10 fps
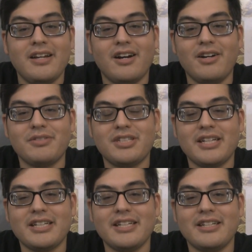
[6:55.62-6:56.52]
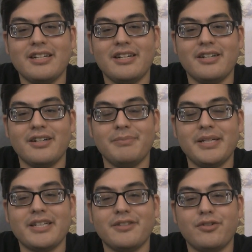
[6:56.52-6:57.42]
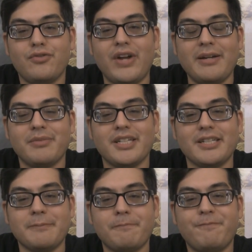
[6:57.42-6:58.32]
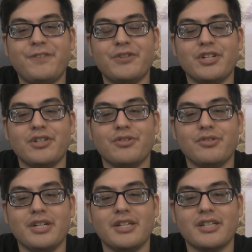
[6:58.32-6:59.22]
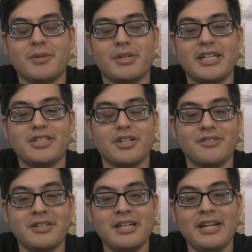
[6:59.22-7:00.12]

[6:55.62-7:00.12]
I was taking a big family photo a couple days ago,